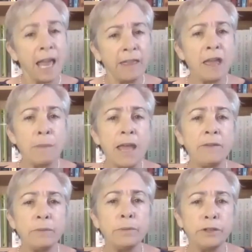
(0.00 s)
and they may
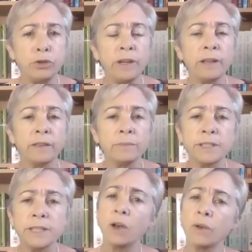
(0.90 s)
even be doing it
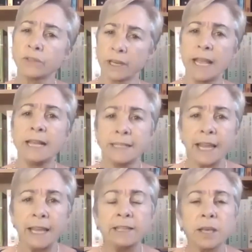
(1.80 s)
themselves and
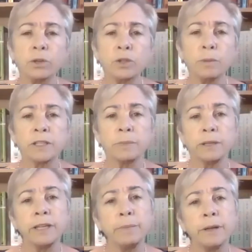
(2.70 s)
taking some responsibility,